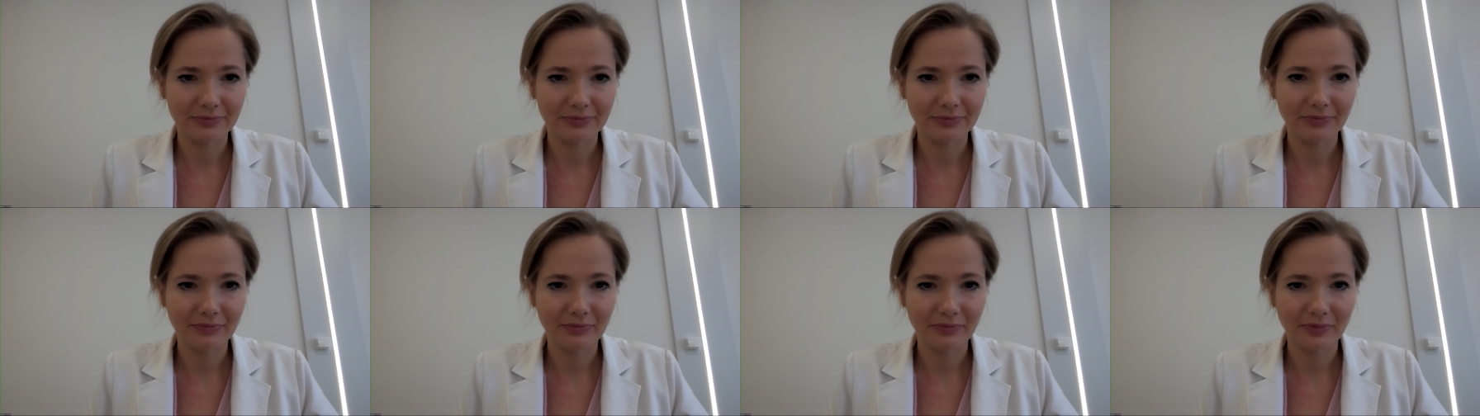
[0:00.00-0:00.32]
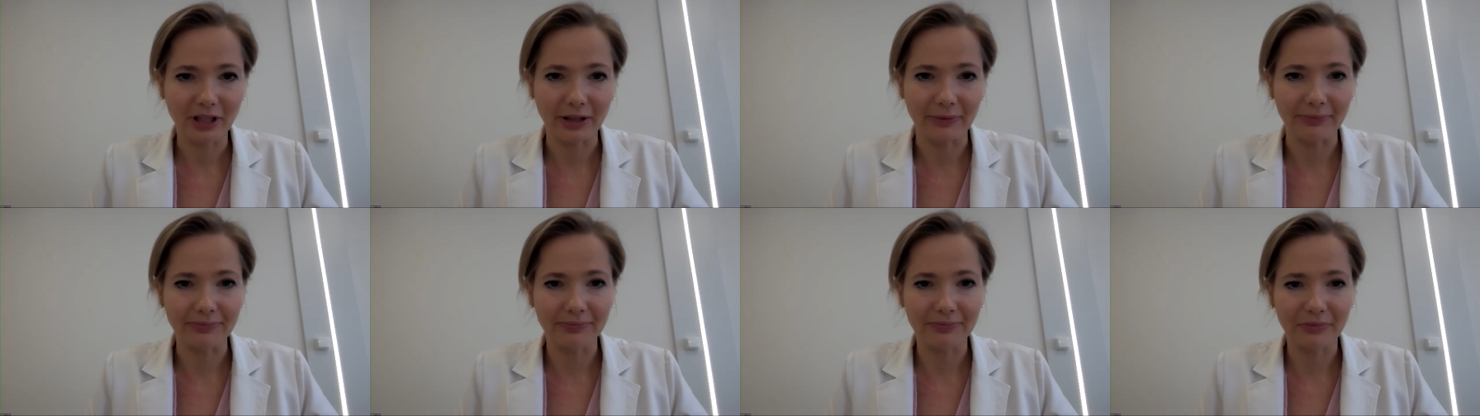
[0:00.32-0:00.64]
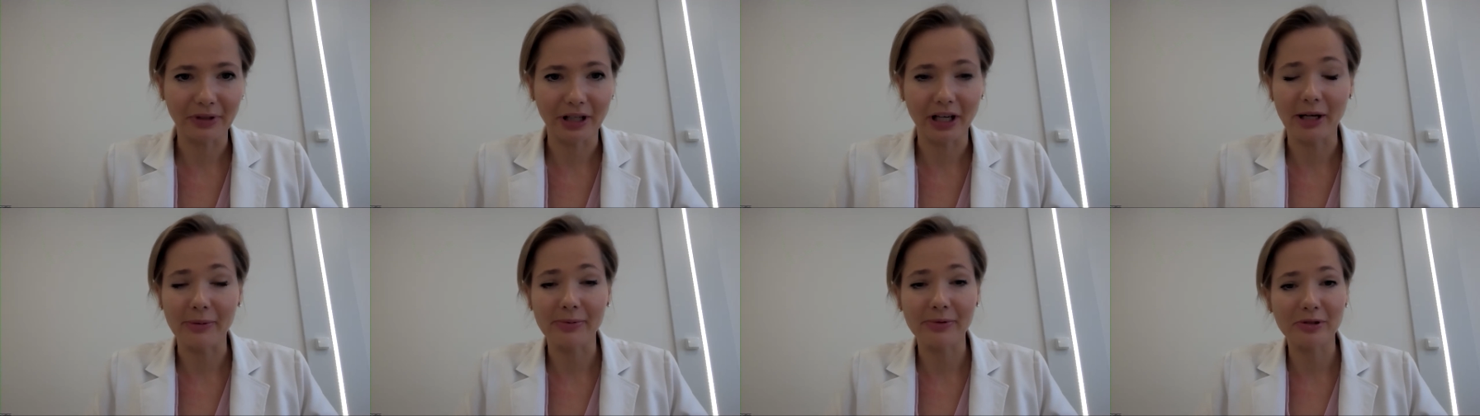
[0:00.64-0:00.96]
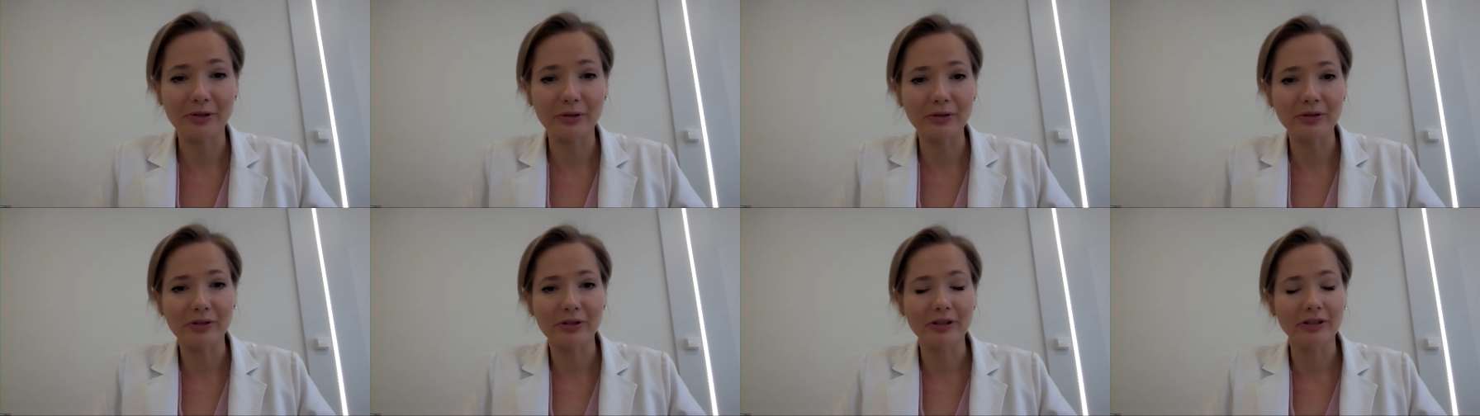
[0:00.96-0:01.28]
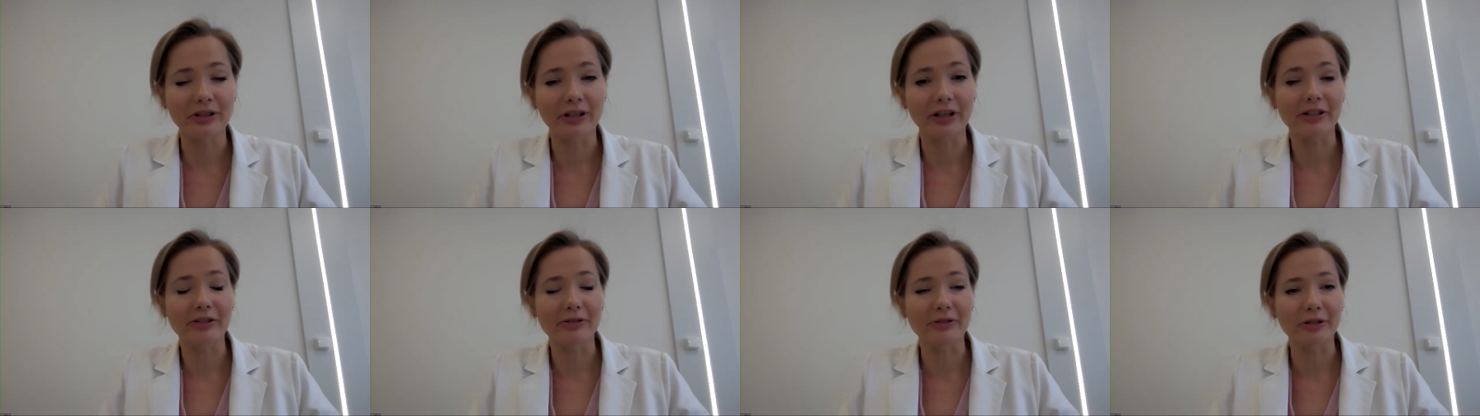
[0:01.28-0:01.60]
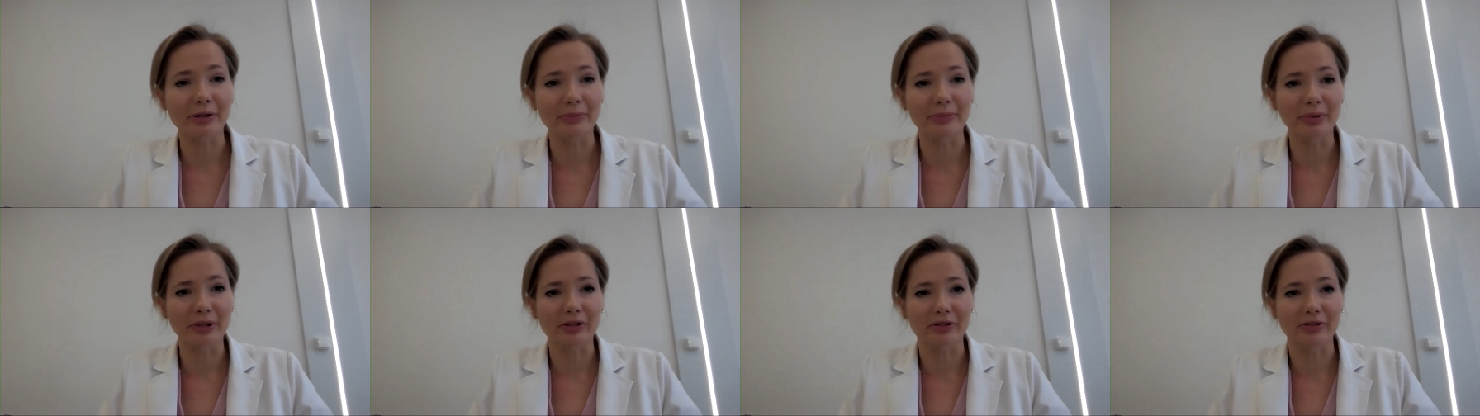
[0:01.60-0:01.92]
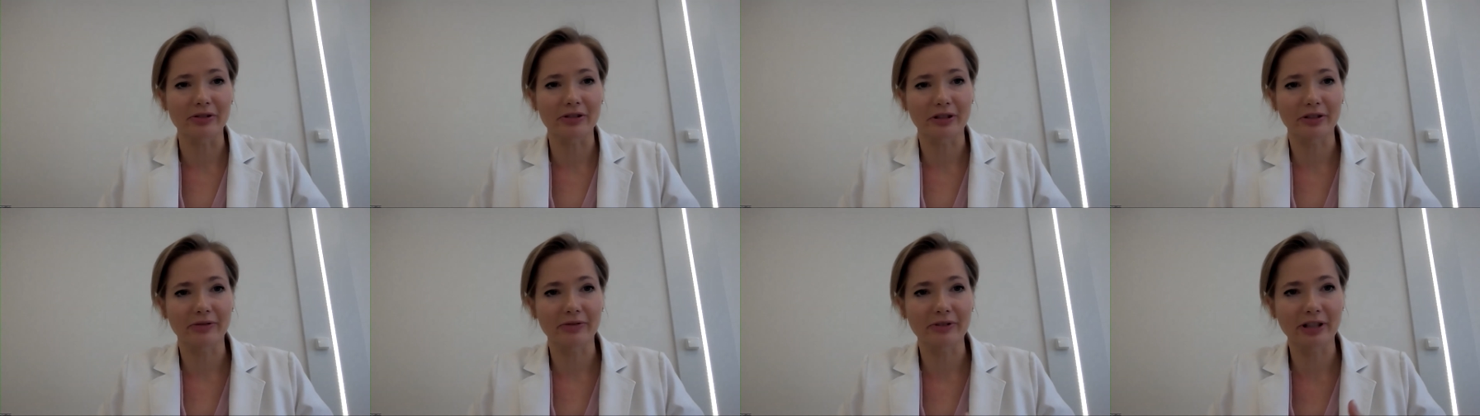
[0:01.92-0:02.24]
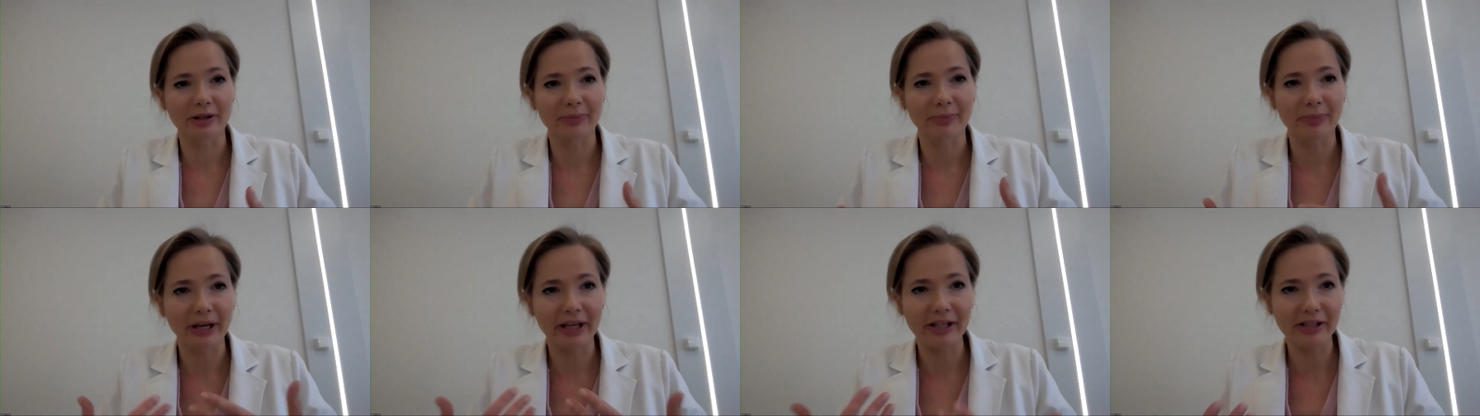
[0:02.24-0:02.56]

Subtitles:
Yeah, I absolutely agree, because if the